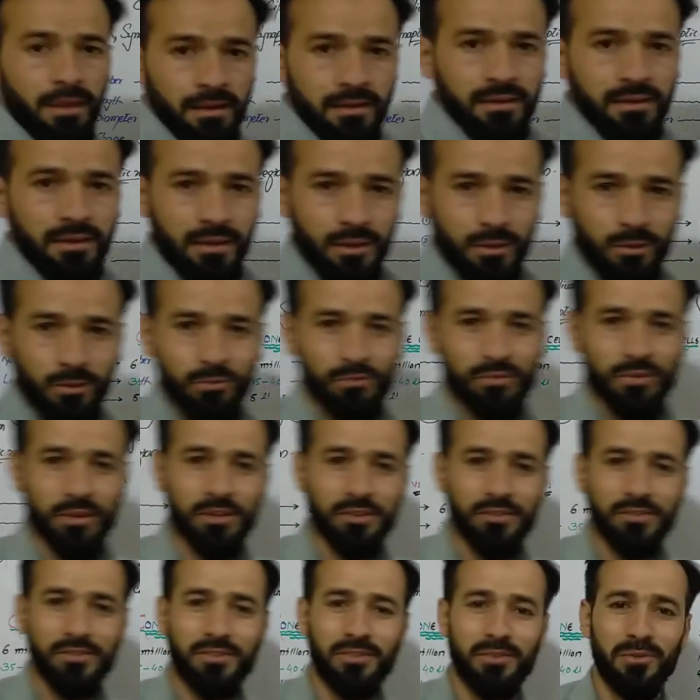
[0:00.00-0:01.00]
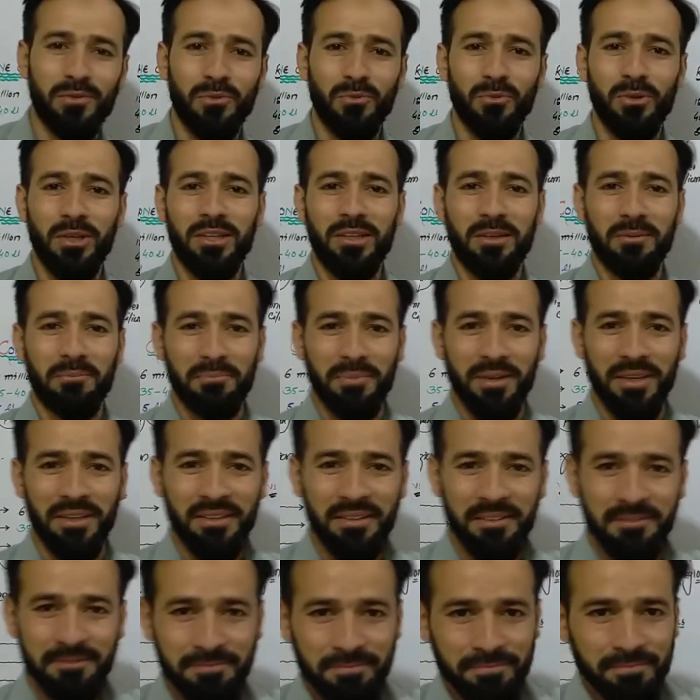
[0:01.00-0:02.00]
Hello friends, welcome back.
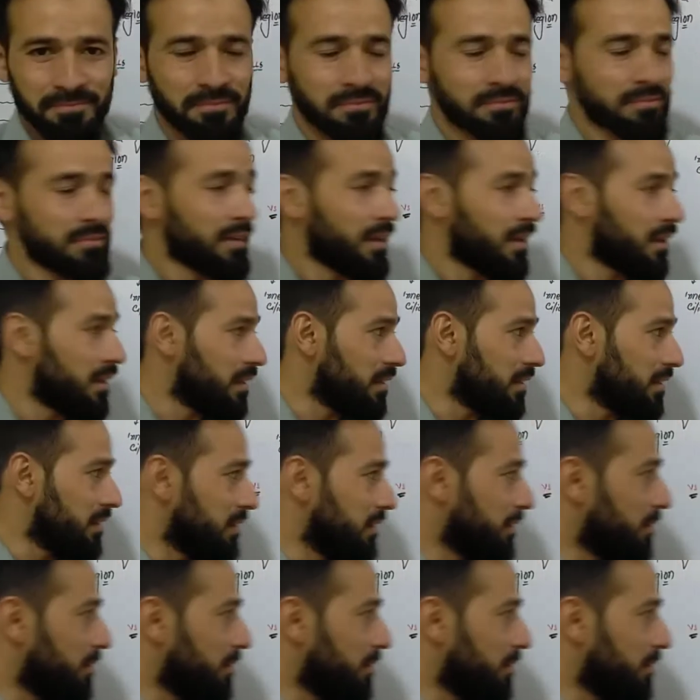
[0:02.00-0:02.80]
In the